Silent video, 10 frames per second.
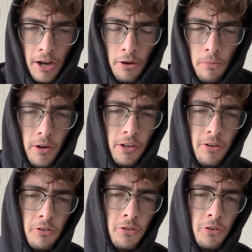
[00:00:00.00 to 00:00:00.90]
I don't want
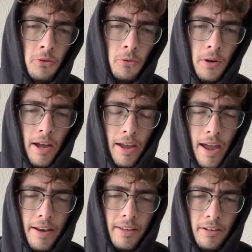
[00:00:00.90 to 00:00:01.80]
you to
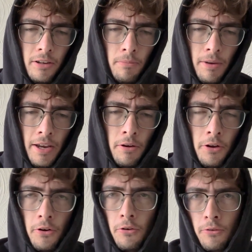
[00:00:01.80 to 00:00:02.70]
edit them in
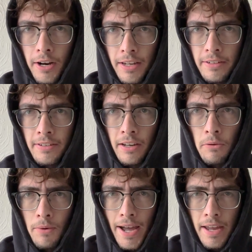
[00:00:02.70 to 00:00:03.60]
an
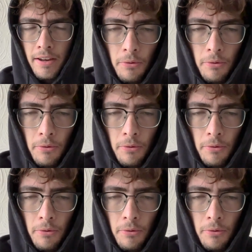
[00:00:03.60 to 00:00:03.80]
unrealistic way.